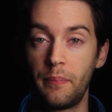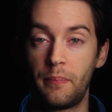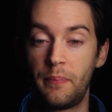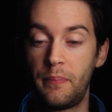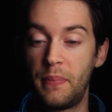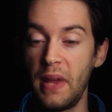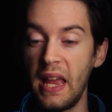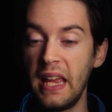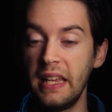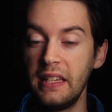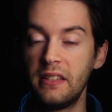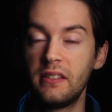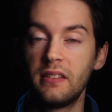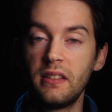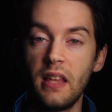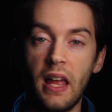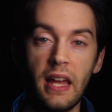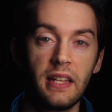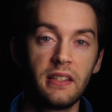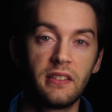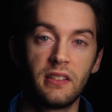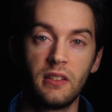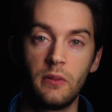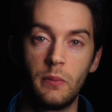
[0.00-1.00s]

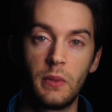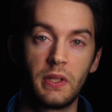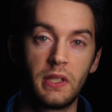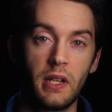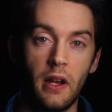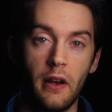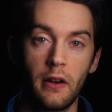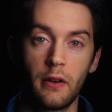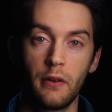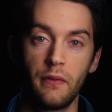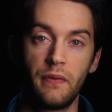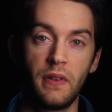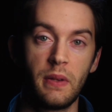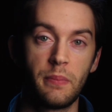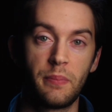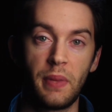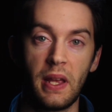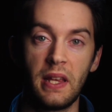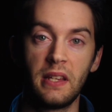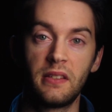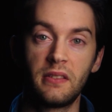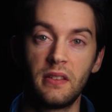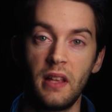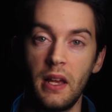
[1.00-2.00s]
baseline cinematography,
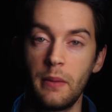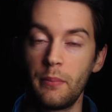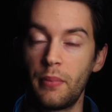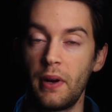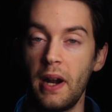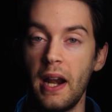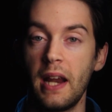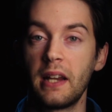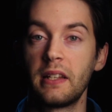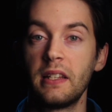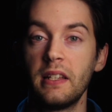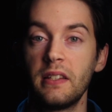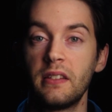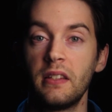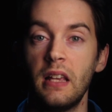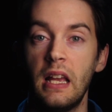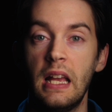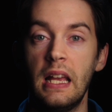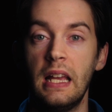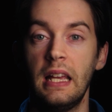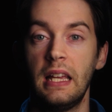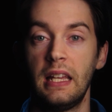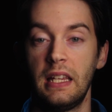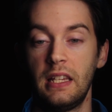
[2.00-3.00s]
baseline practice
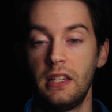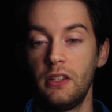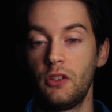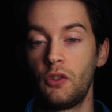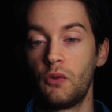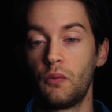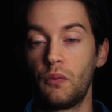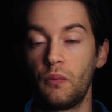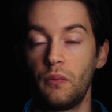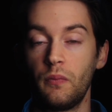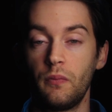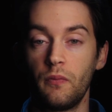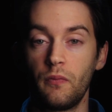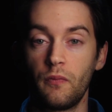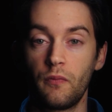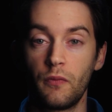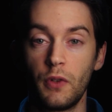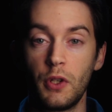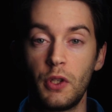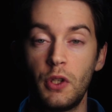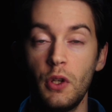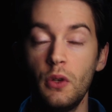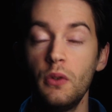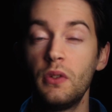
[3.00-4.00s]
is
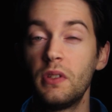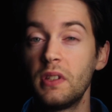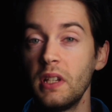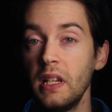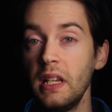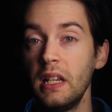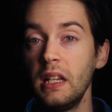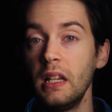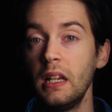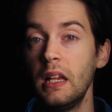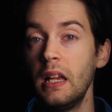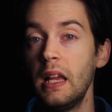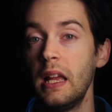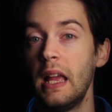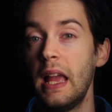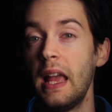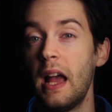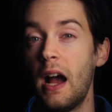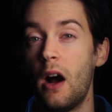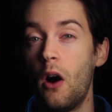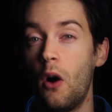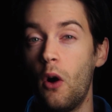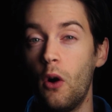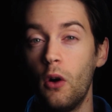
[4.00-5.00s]
reducing
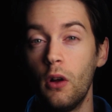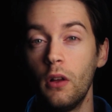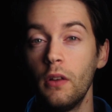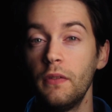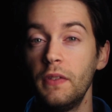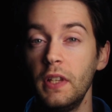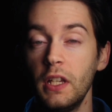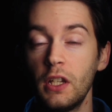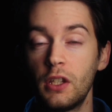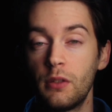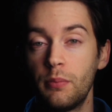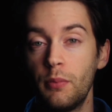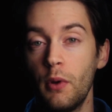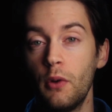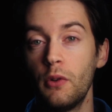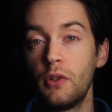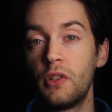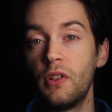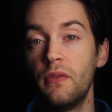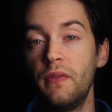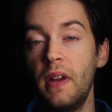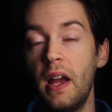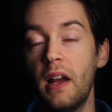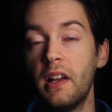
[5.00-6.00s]
all of the
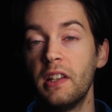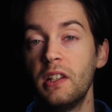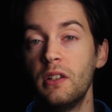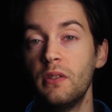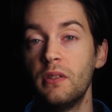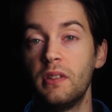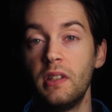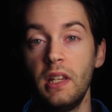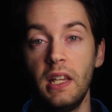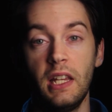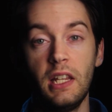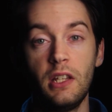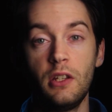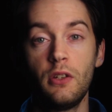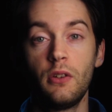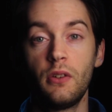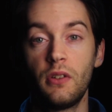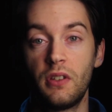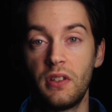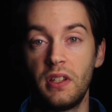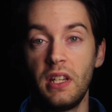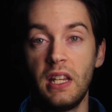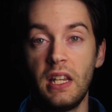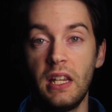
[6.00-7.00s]
exposure values in your
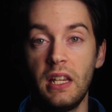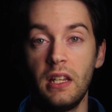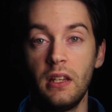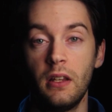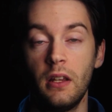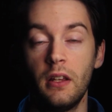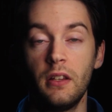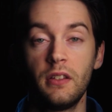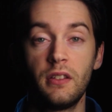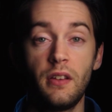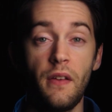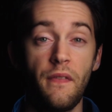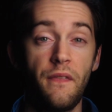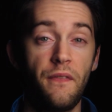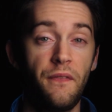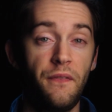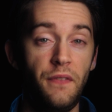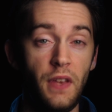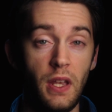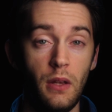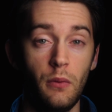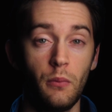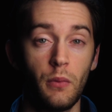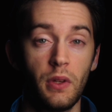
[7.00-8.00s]
scene to
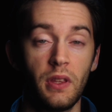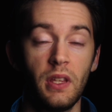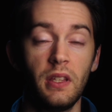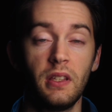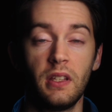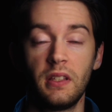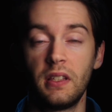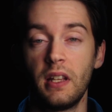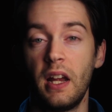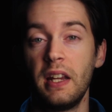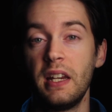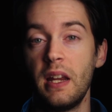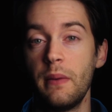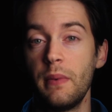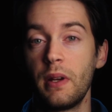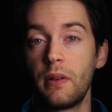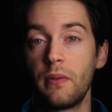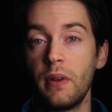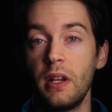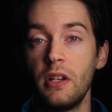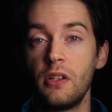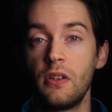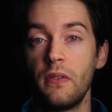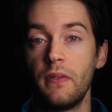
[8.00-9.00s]
fit within the dynamic
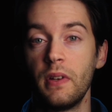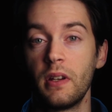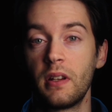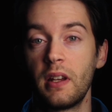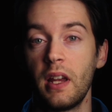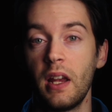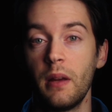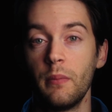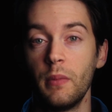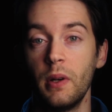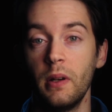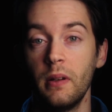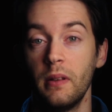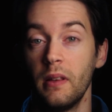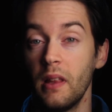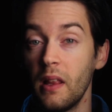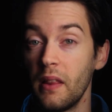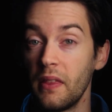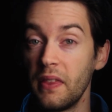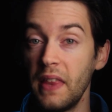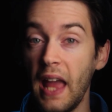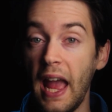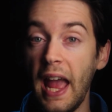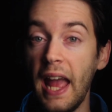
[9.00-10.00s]
range of your camera.
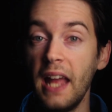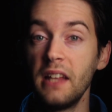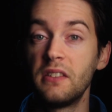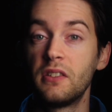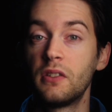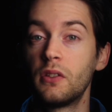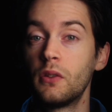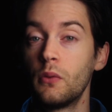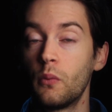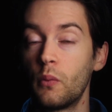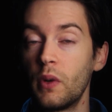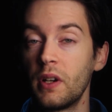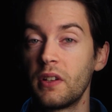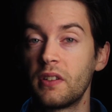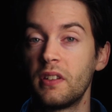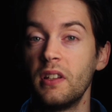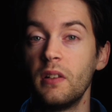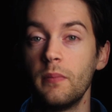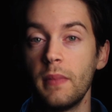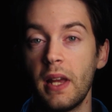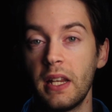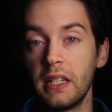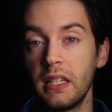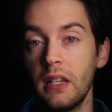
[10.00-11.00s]
That's where
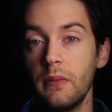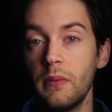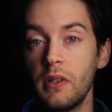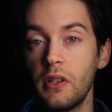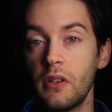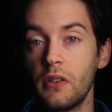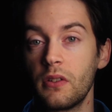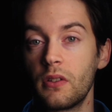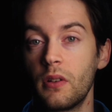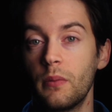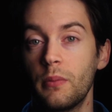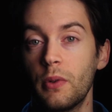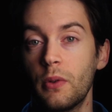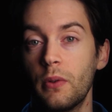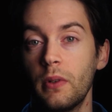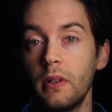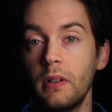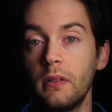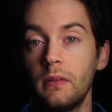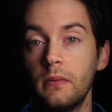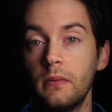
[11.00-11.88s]
cinematic images are born.